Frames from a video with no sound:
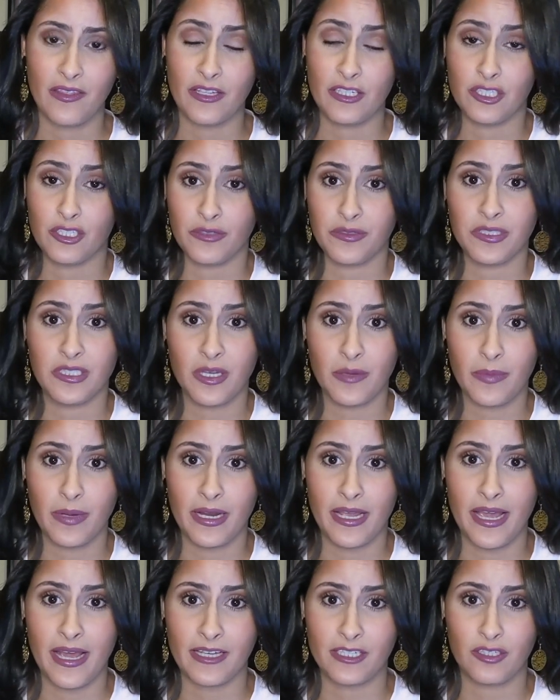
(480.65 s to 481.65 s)
the insurance
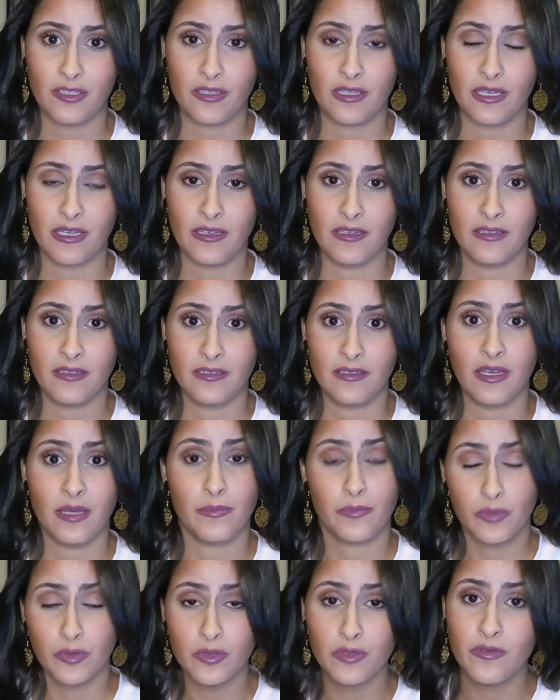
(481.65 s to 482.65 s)
company actually
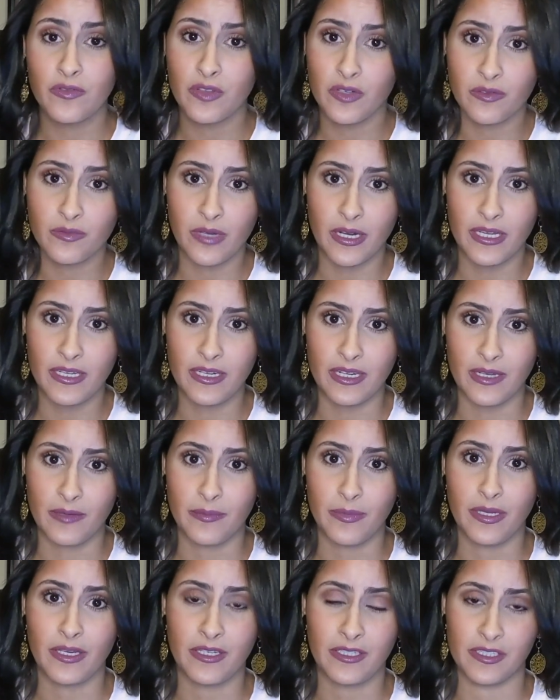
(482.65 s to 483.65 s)
improved their rating
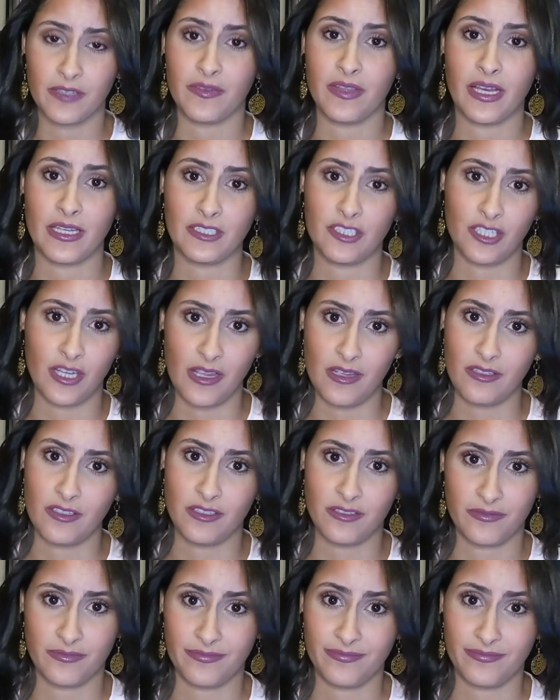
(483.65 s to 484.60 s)
because of that change.